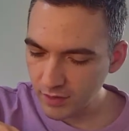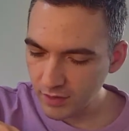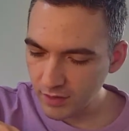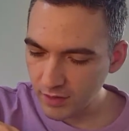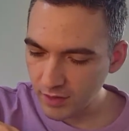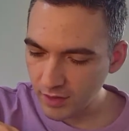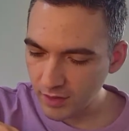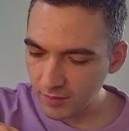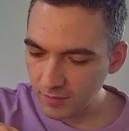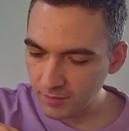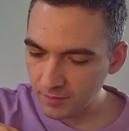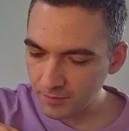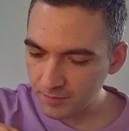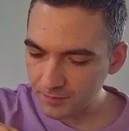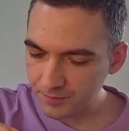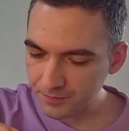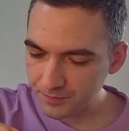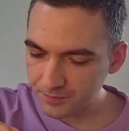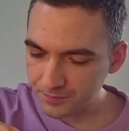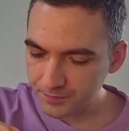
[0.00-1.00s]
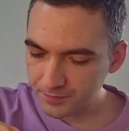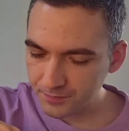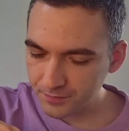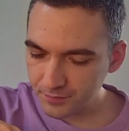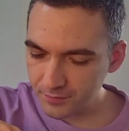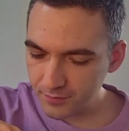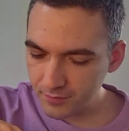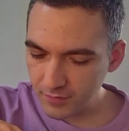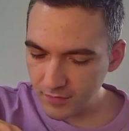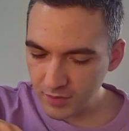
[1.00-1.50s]

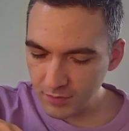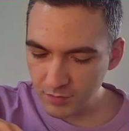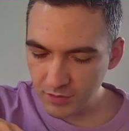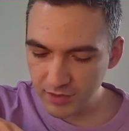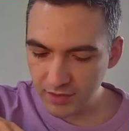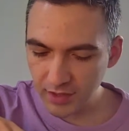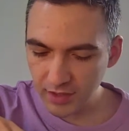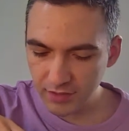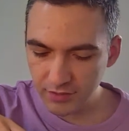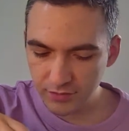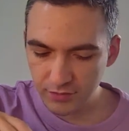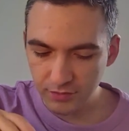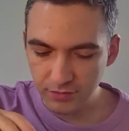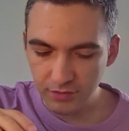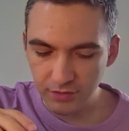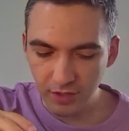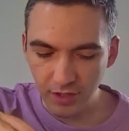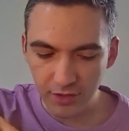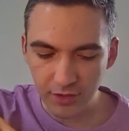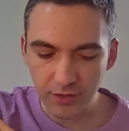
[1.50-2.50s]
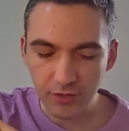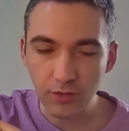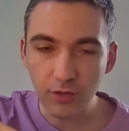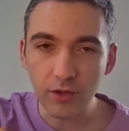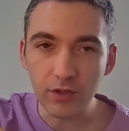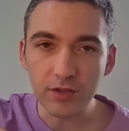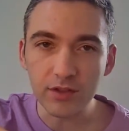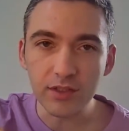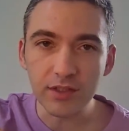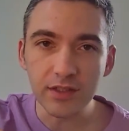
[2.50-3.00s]
But yeah, so higher
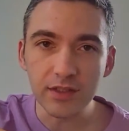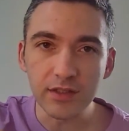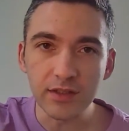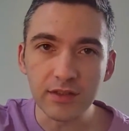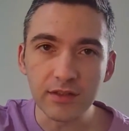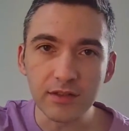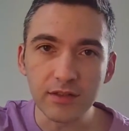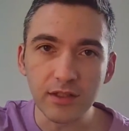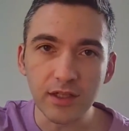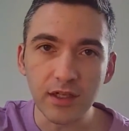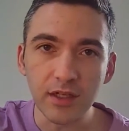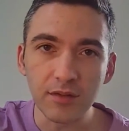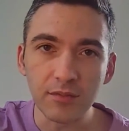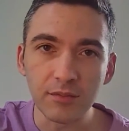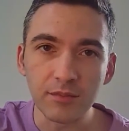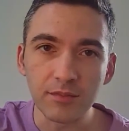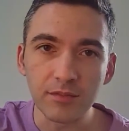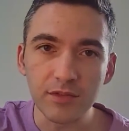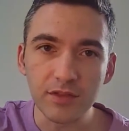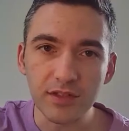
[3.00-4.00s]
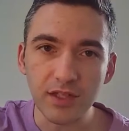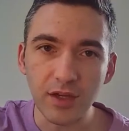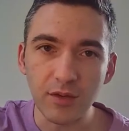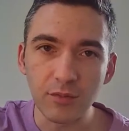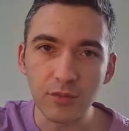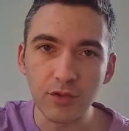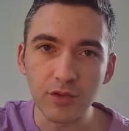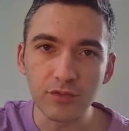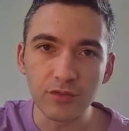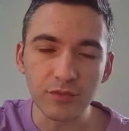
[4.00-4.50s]
quality
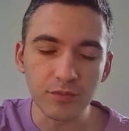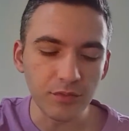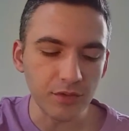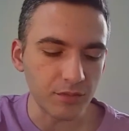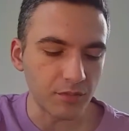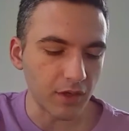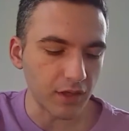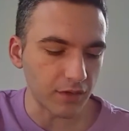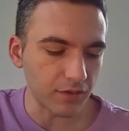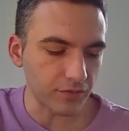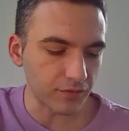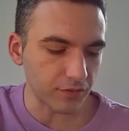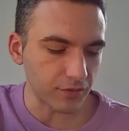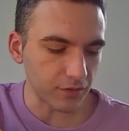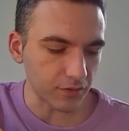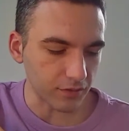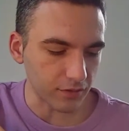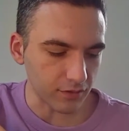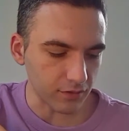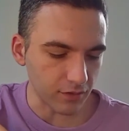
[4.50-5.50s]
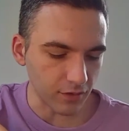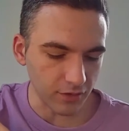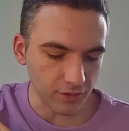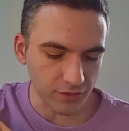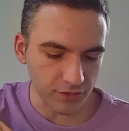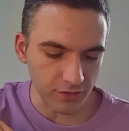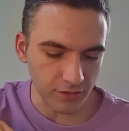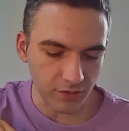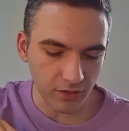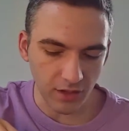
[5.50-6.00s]
soundboard would be better for
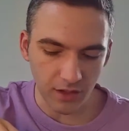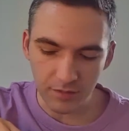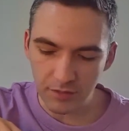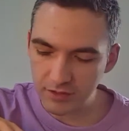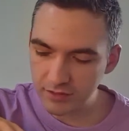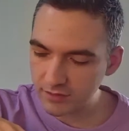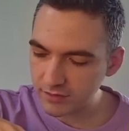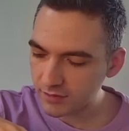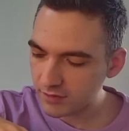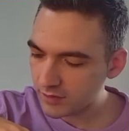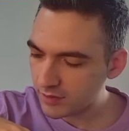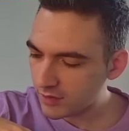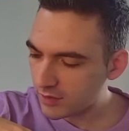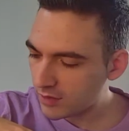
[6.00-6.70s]
harsher climates.